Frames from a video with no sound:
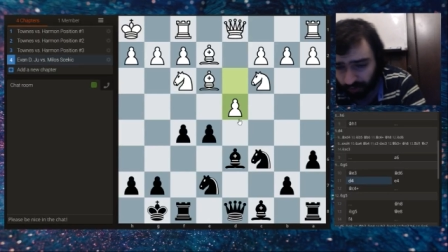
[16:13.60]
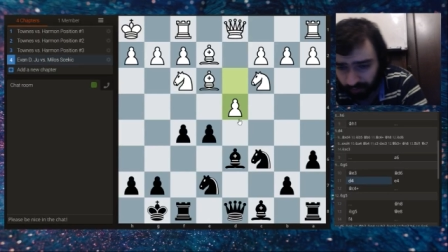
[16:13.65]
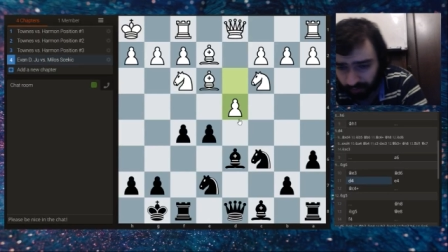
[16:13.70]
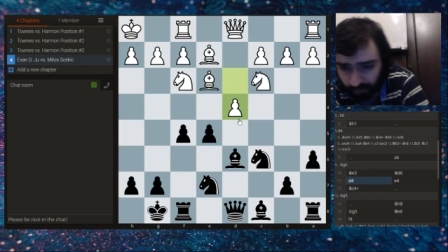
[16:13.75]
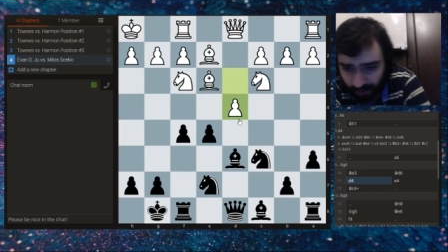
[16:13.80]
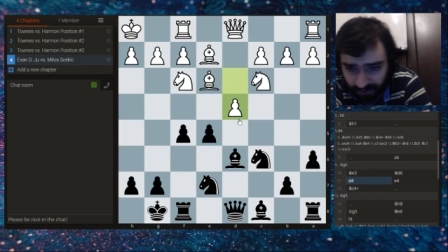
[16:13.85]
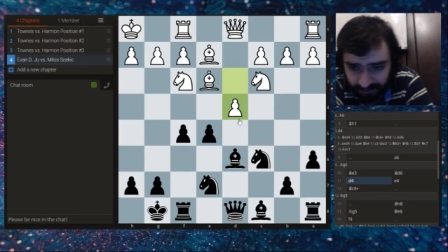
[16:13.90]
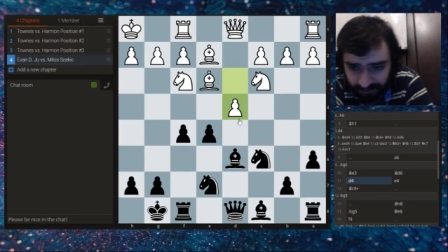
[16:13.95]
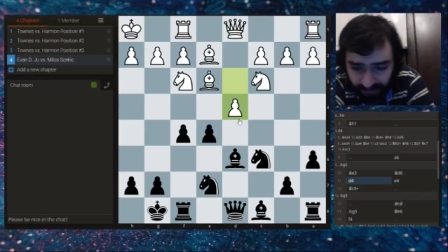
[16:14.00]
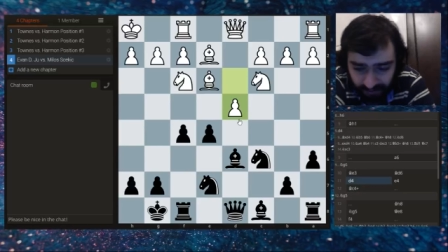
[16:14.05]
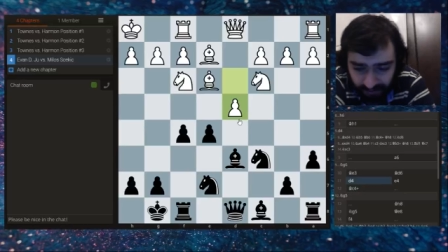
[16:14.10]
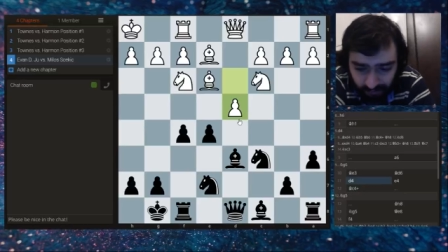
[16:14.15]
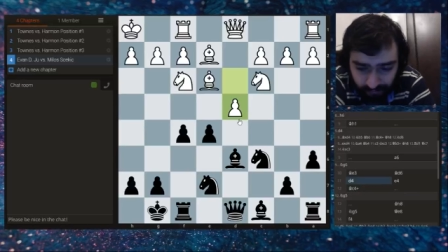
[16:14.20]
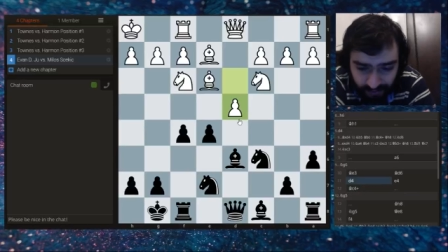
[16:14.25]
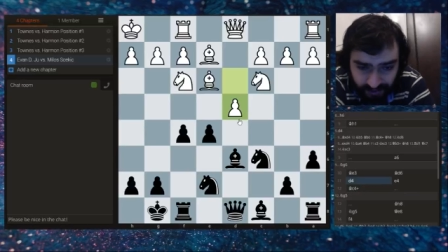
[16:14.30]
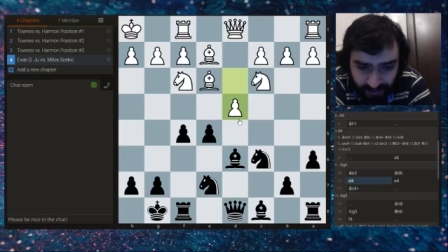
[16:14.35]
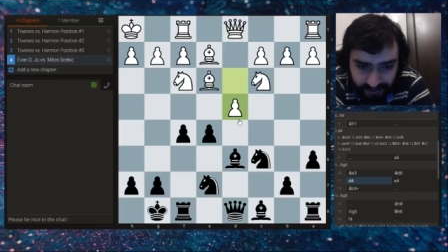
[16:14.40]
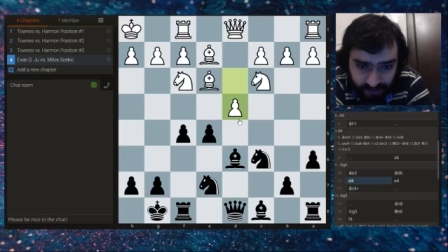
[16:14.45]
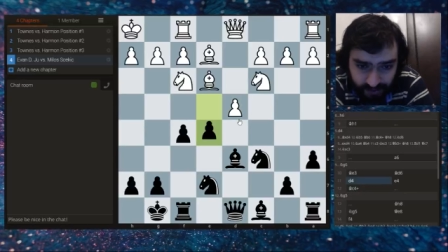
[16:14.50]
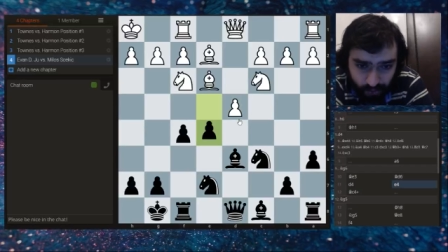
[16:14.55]
want any of
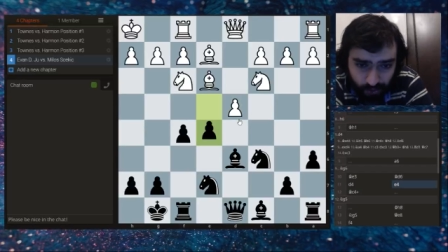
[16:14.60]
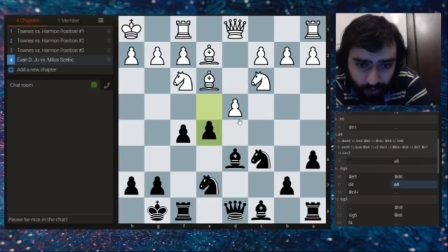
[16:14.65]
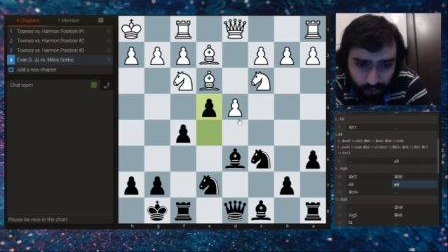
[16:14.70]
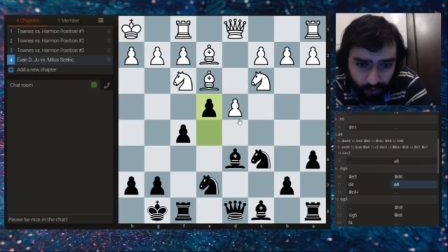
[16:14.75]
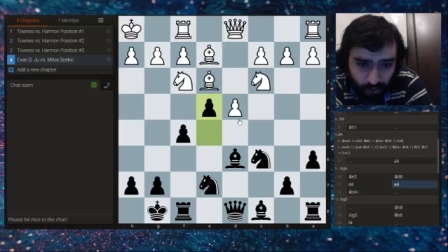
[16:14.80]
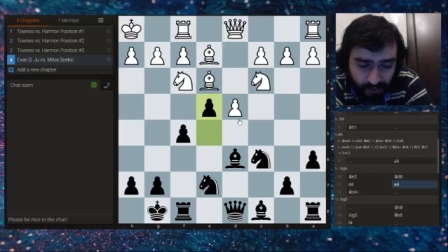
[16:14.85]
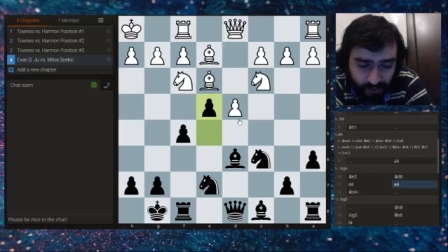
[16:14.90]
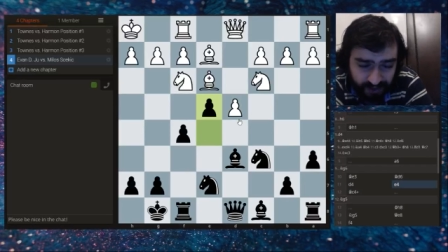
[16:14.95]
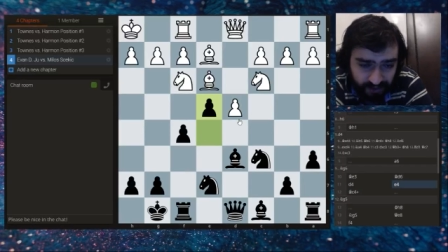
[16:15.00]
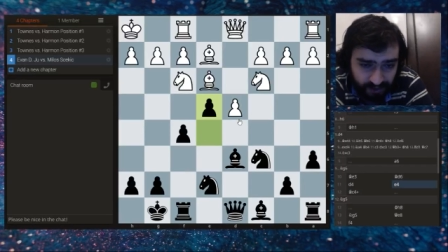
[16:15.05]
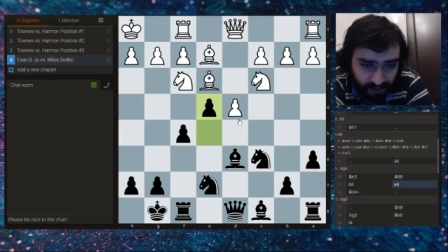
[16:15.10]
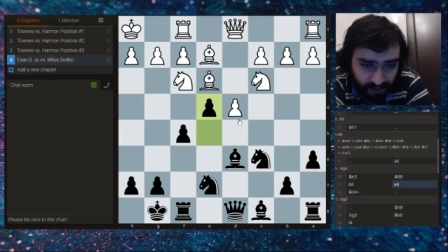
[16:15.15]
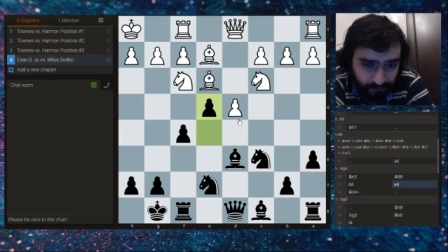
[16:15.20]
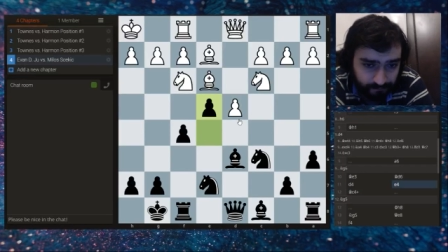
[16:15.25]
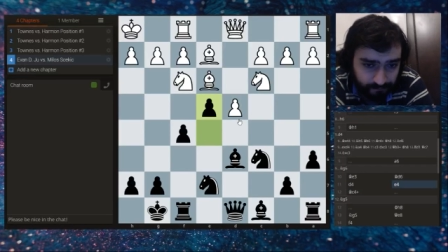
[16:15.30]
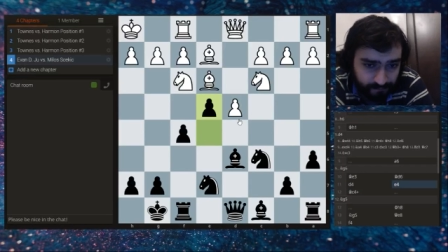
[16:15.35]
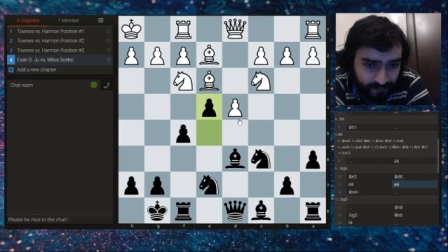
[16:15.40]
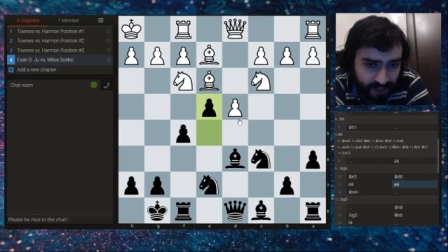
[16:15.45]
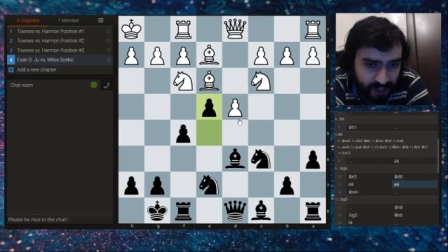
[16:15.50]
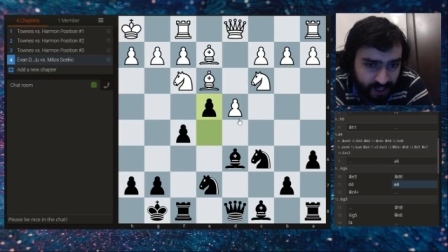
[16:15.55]
that. So we close it down.
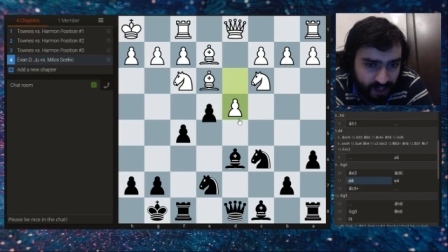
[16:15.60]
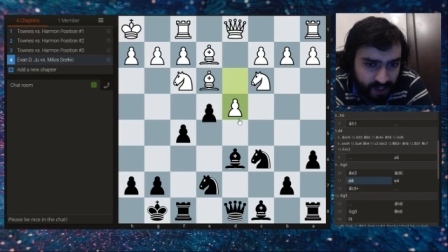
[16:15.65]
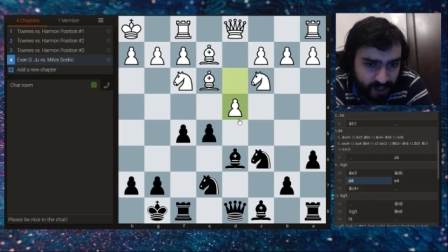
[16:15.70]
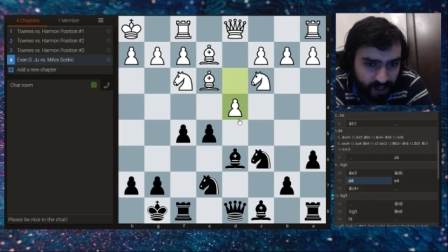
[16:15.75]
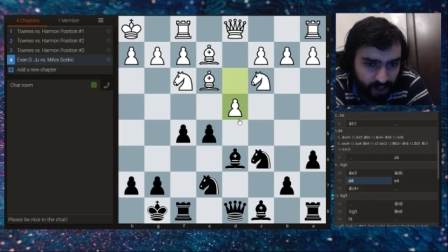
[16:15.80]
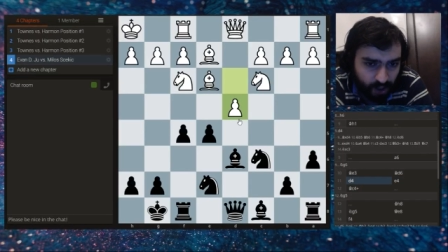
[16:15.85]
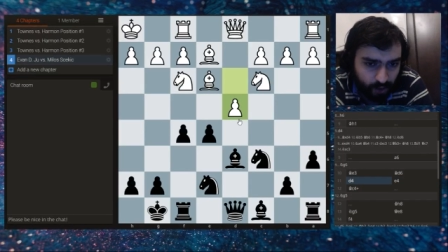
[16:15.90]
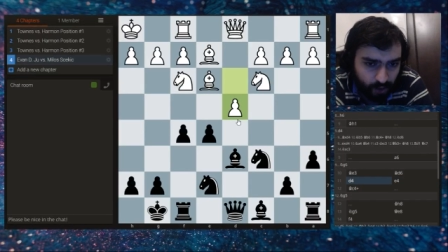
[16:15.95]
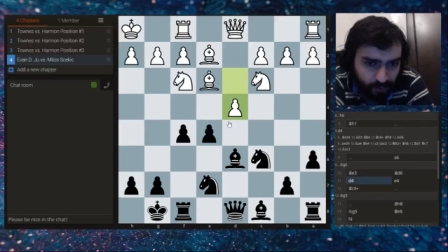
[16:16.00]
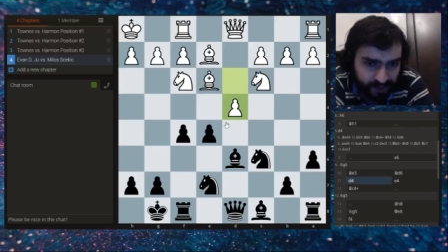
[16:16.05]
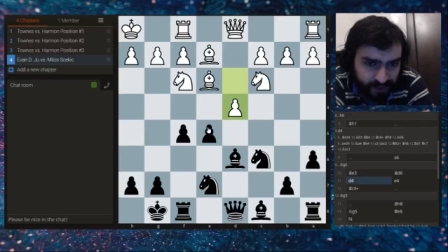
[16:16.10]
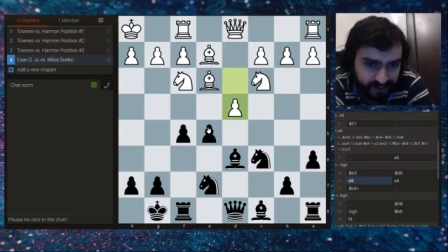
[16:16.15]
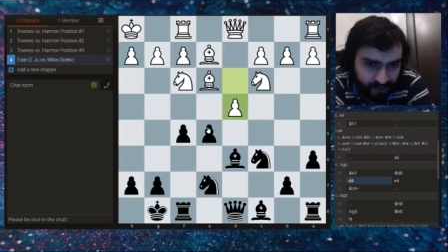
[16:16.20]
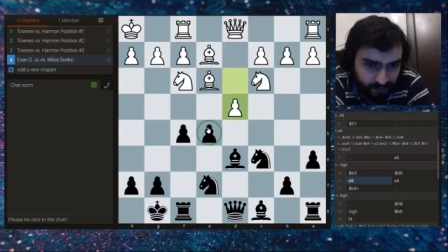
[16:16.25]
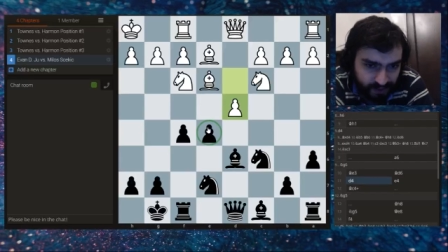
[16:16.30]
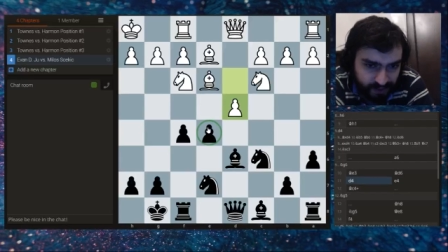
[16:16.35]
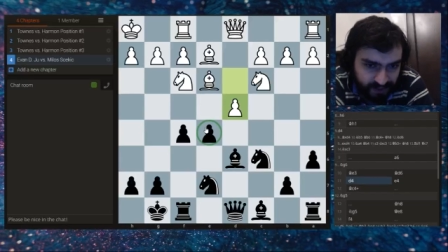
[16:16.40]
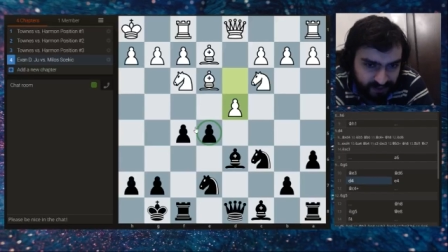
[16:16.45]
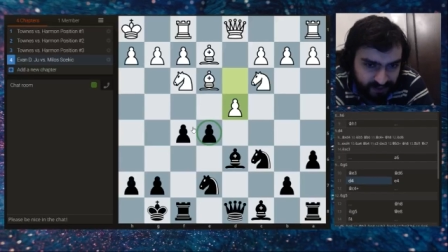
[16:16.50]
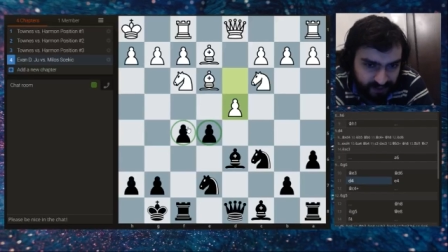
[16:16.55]
Always
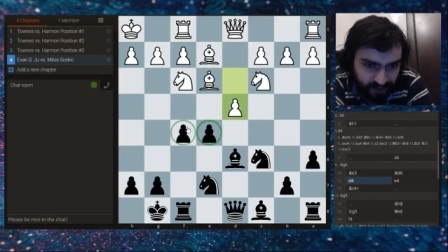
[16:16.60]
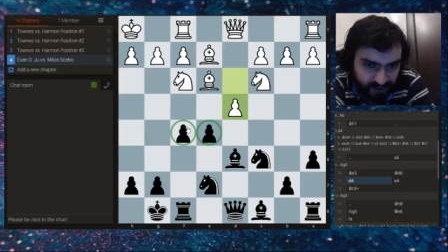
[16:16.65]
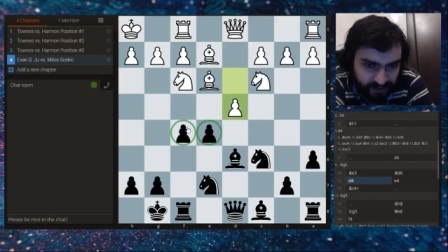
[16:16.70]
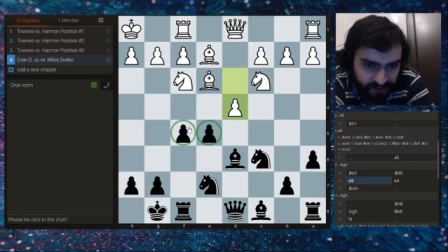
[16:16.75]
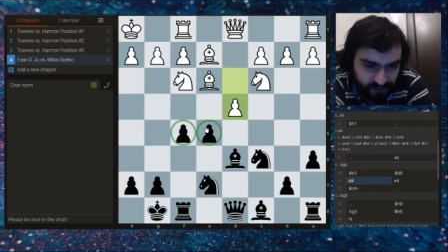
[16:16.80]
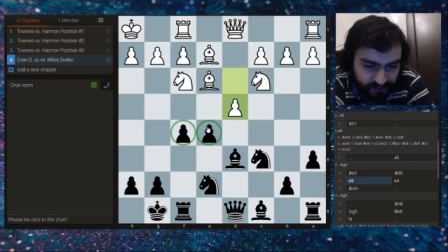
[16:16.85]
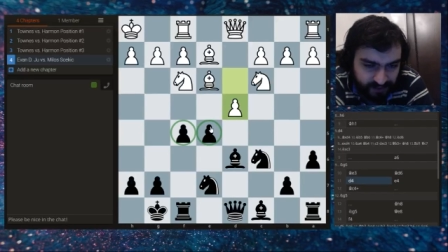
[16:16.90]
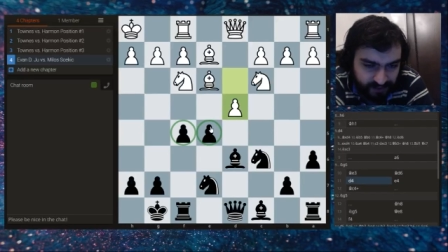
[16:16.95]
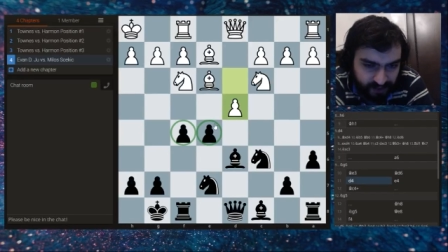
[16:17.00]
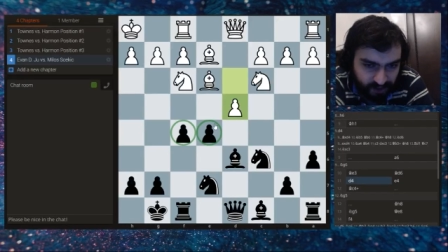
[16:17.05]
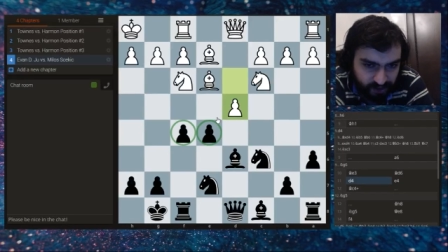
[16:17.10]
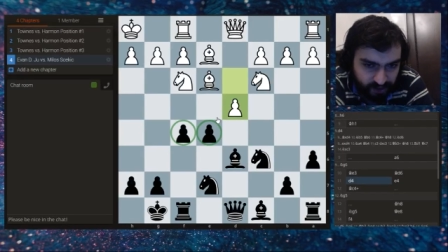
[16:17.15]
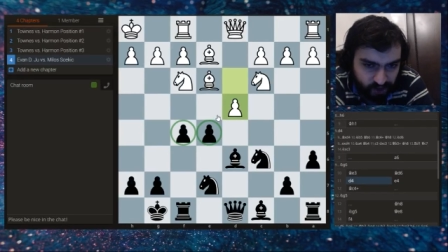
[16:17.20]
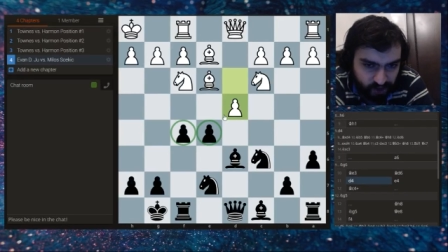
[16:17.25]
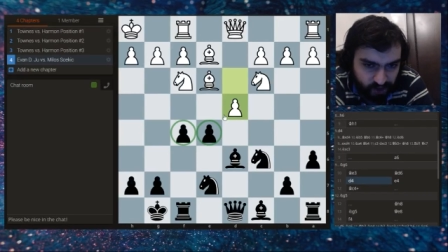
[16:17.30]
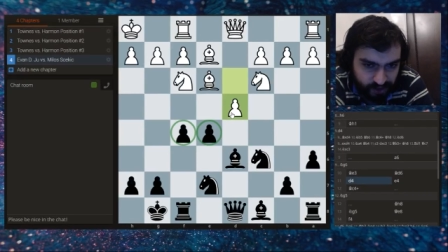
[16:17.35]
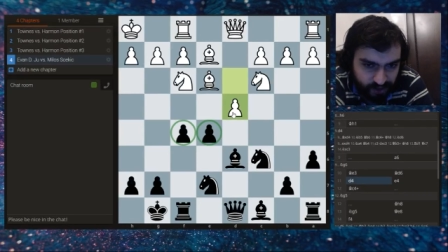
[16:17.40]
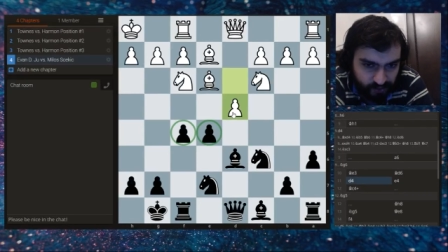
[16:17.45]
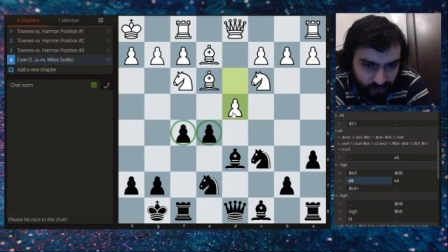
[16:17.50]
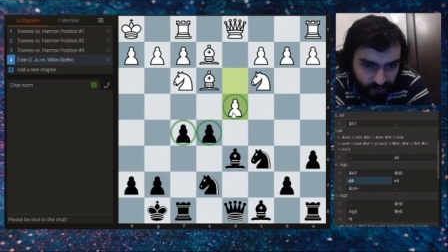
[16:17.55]
in these kinds of structures,